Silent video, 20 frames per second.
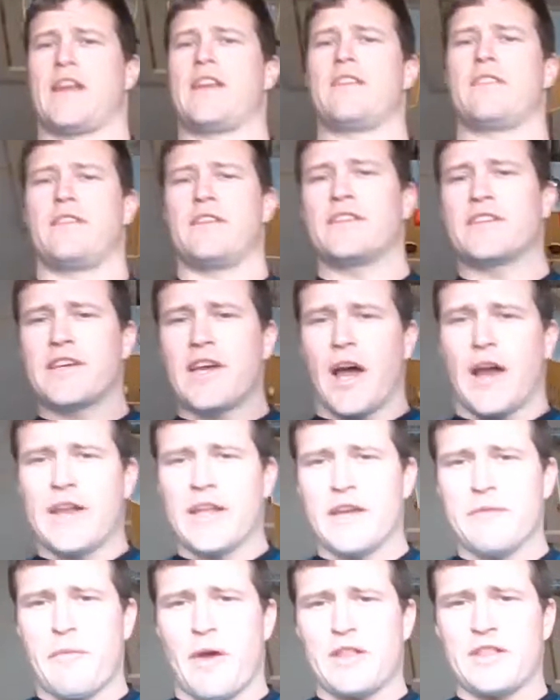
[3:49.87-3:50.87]
anything to kind of
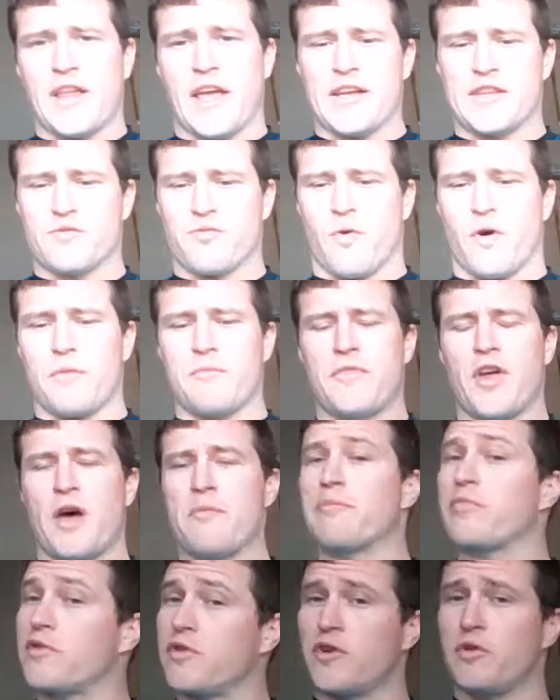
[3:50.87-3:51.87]
get my legs warmed
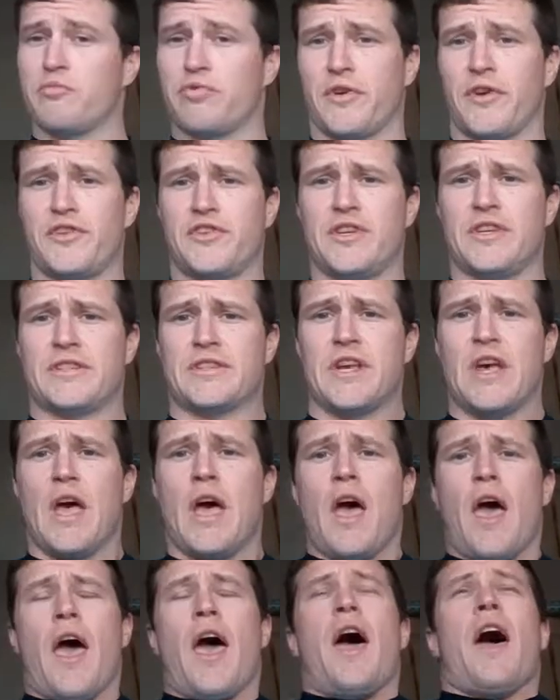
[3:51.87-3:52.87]
up. Glute bridges,
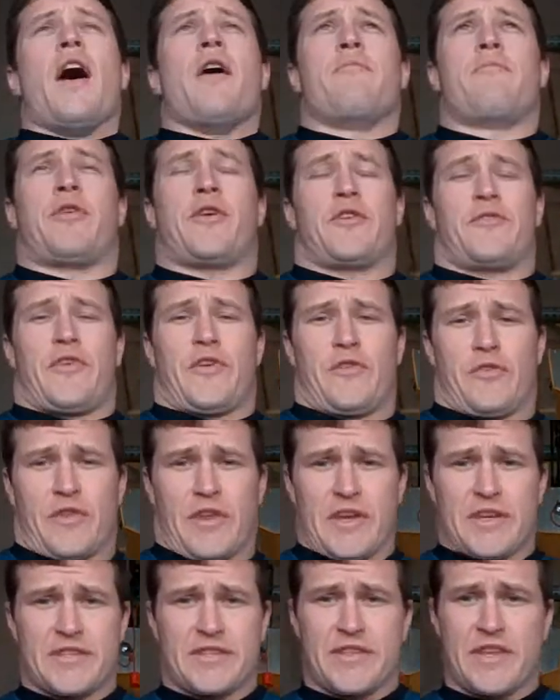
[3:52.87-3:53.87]
perfect for
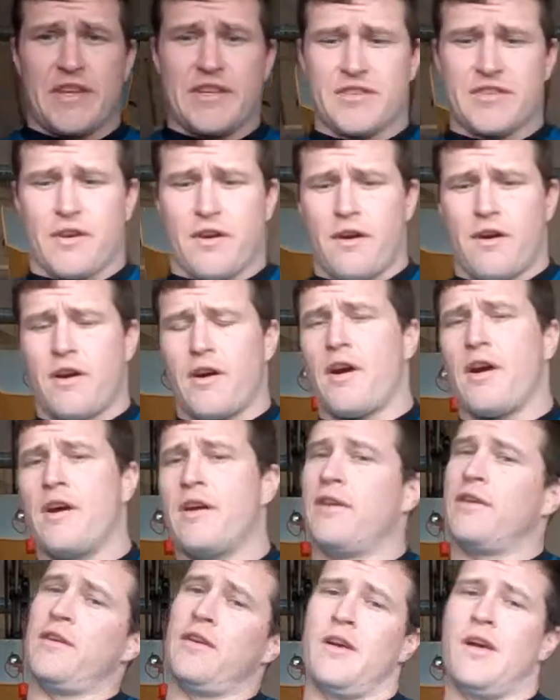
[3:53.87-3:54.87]
these. These are
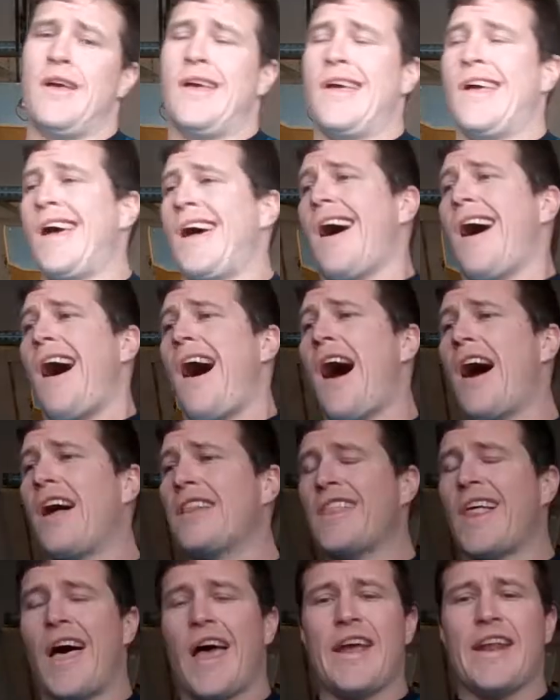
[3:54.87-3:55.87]

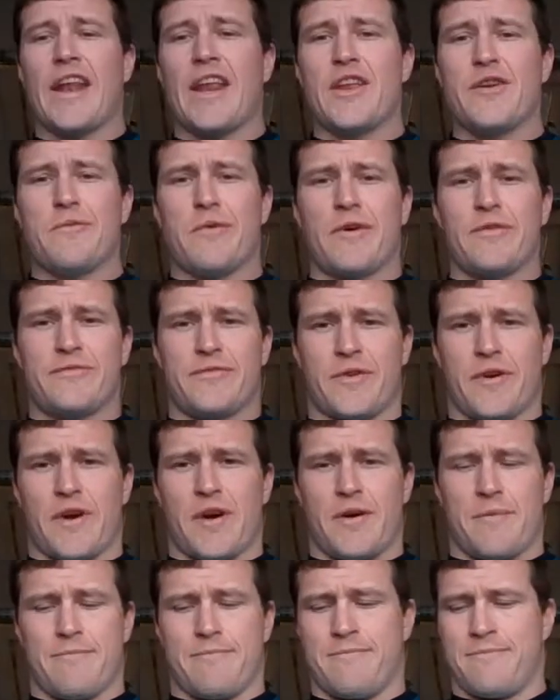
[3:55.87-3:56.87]
online anywhere
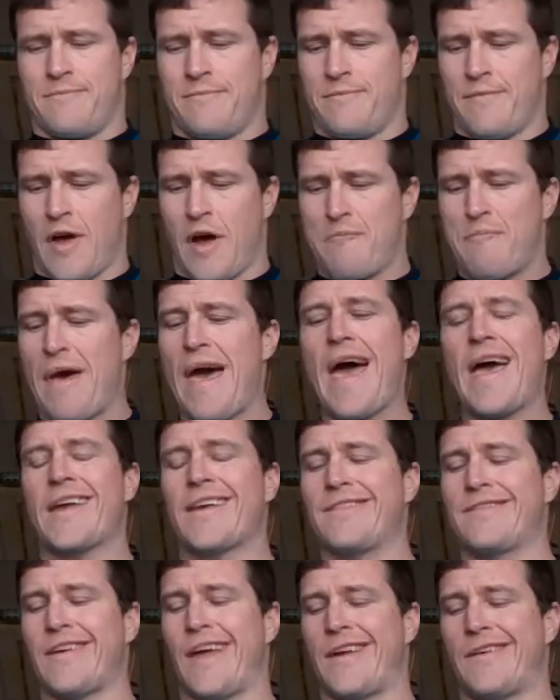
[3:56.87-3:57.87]
from a
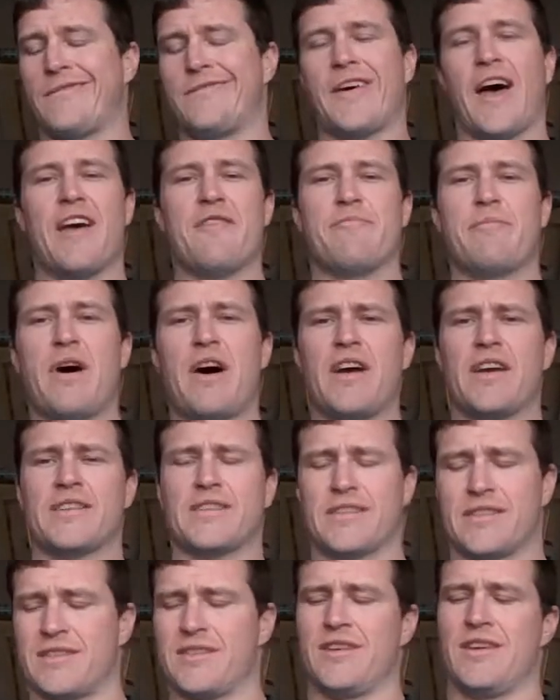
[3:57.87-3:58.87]
pack of like
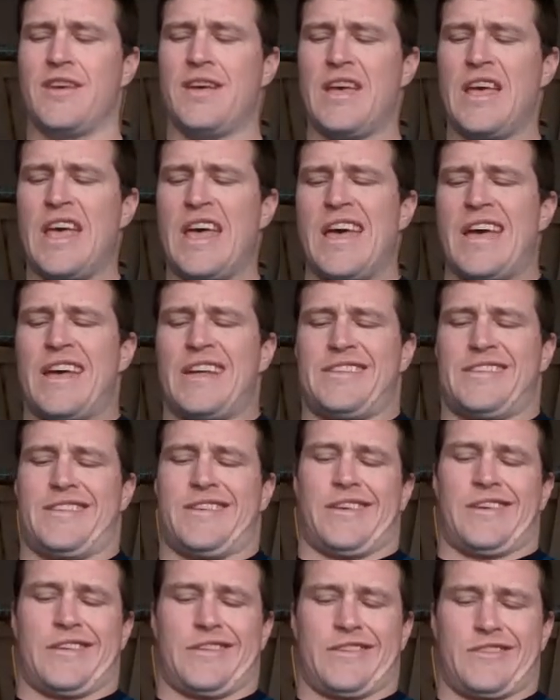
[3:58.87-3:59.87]
$5
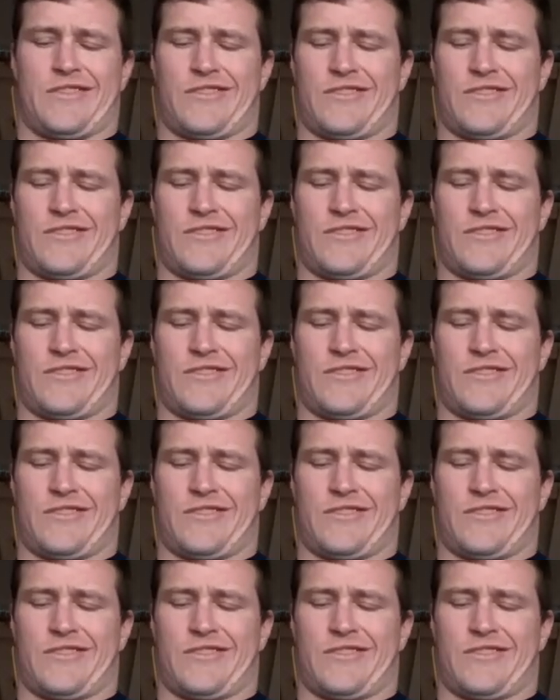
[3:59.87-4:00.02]
to